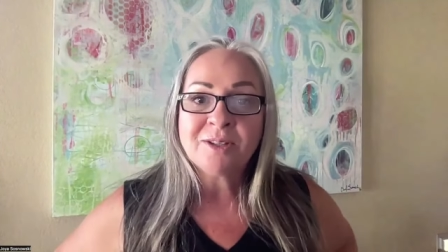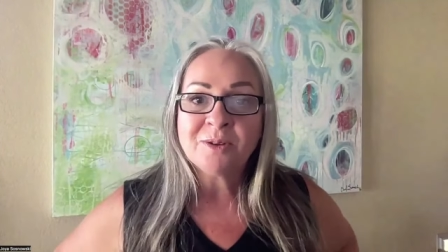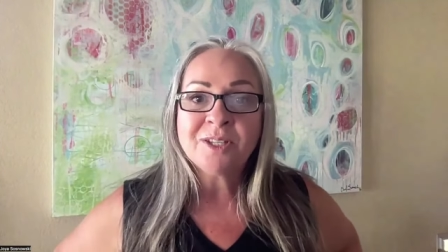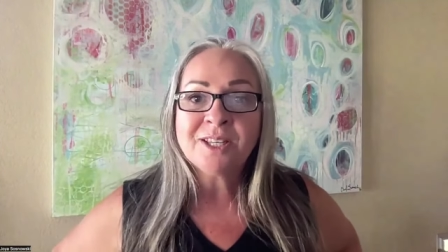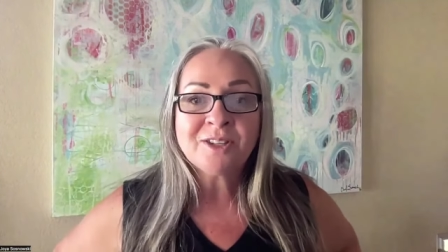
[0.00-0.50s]

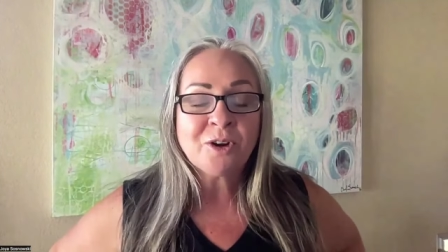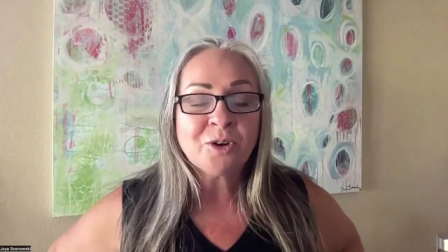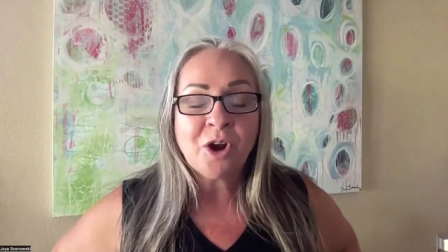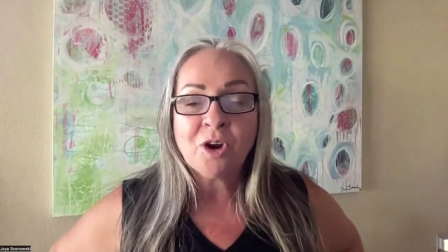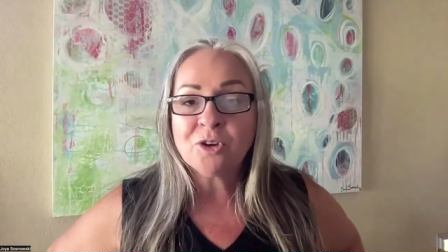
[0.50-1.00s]
So this is
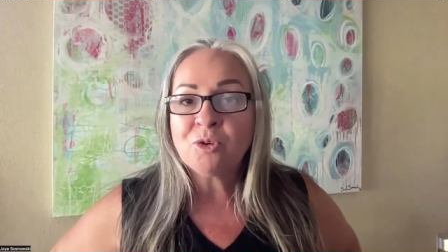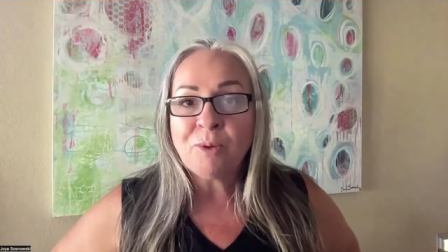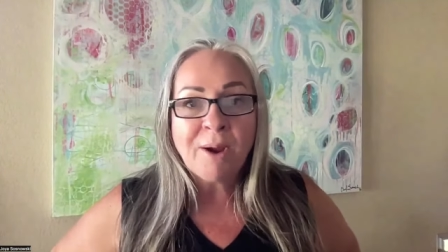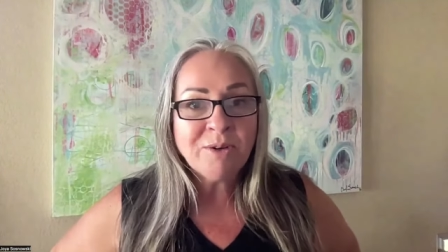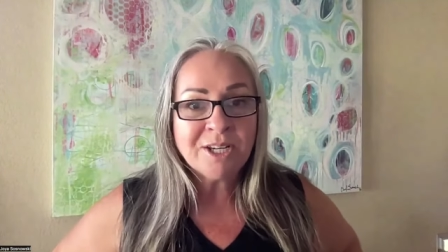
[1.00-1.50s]
our our
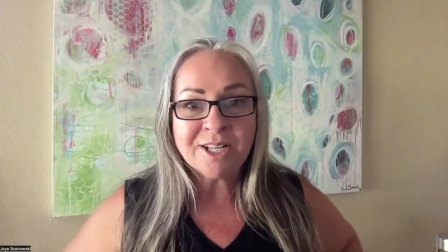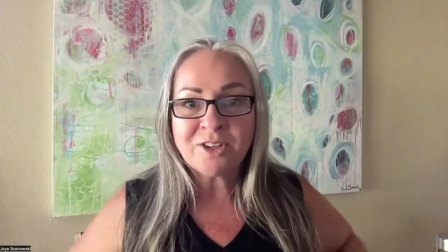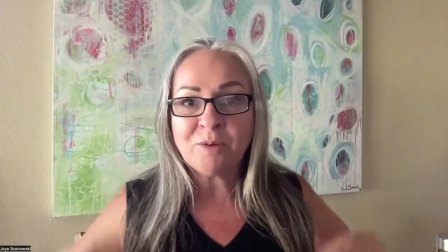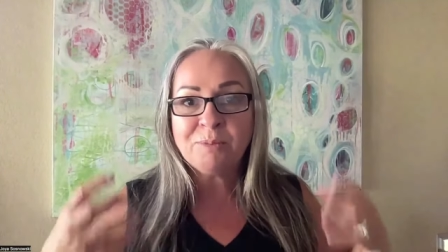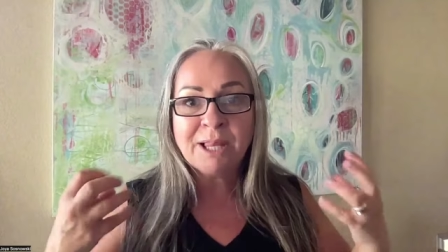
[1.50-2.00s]

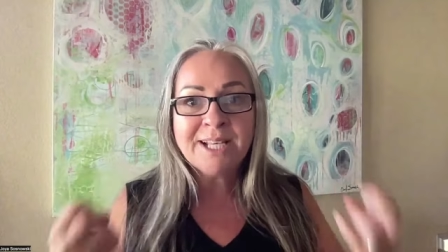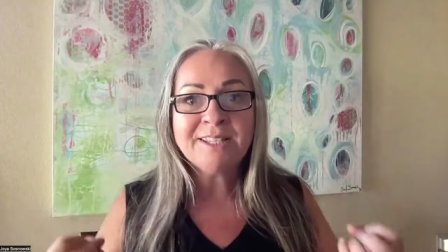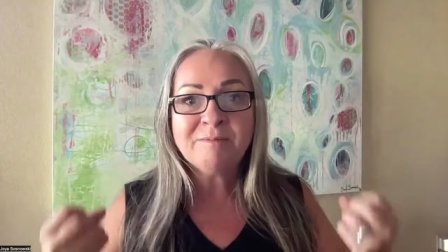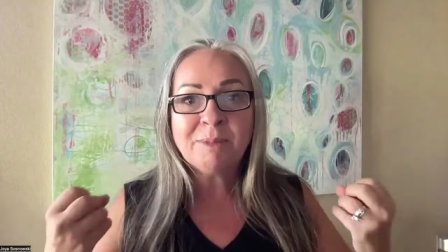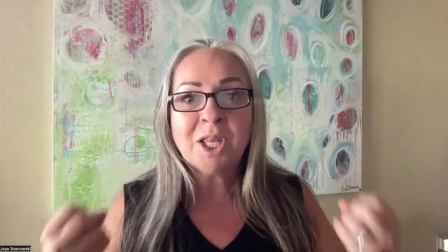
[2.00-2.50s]
groundedness, our
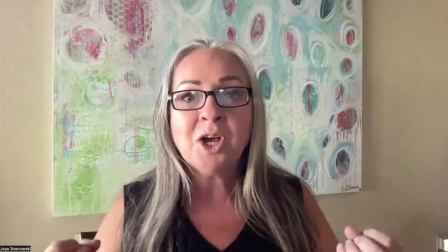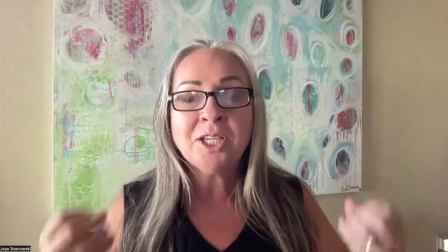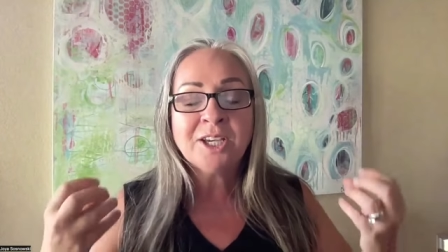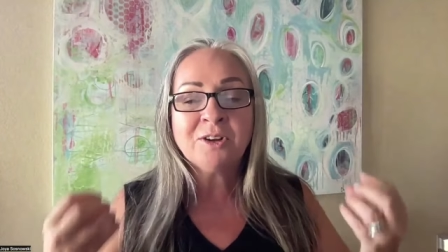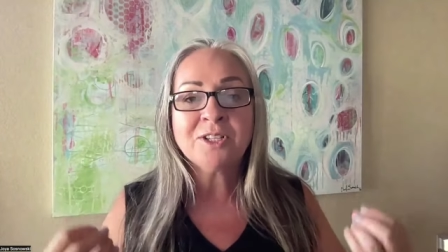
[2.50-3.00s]
place of belonging,